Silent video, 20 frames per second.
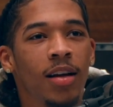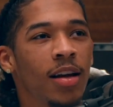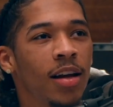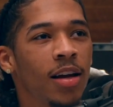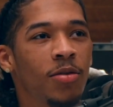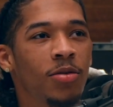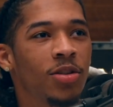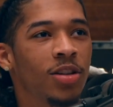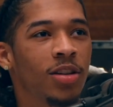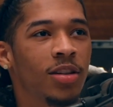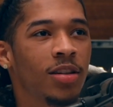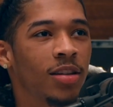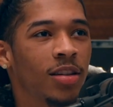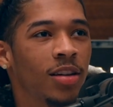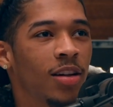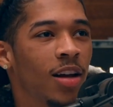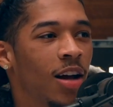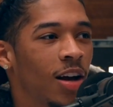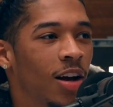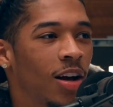it was just
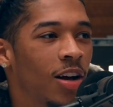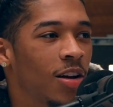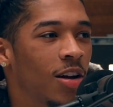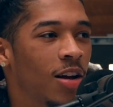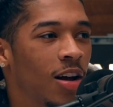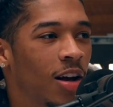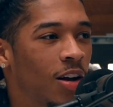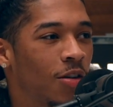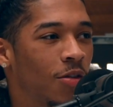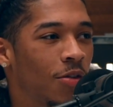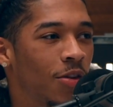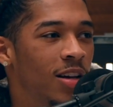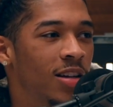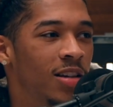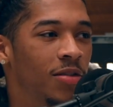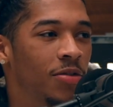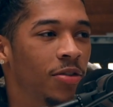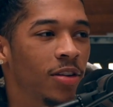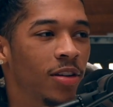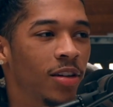a, a, a,
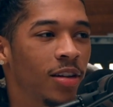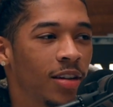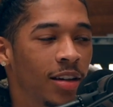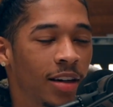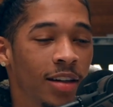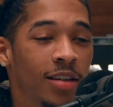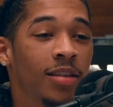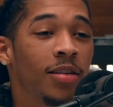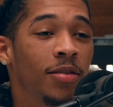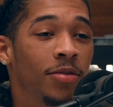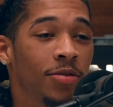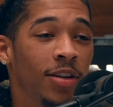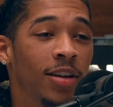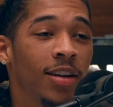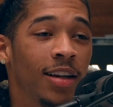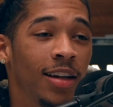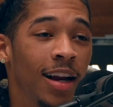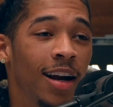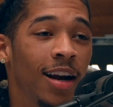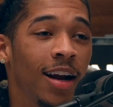crazy feeling. It's a
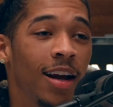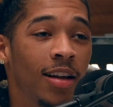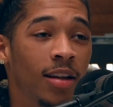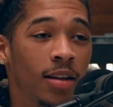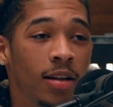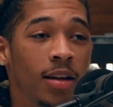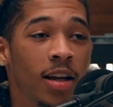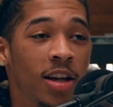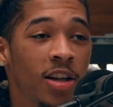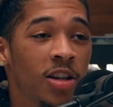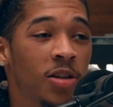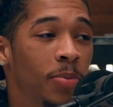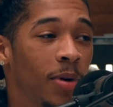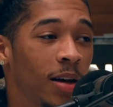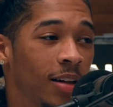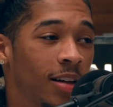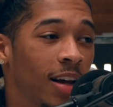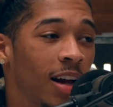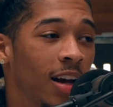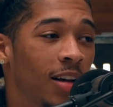feeling that I
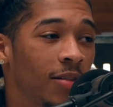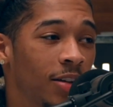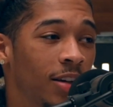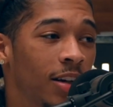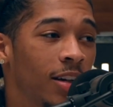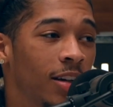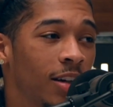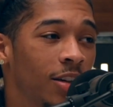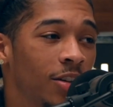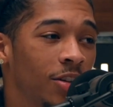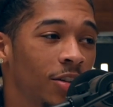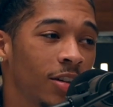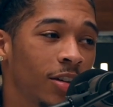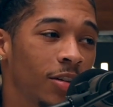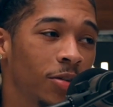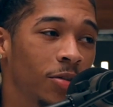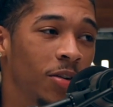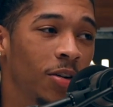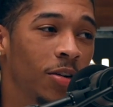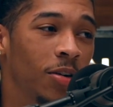expect to have again this year too.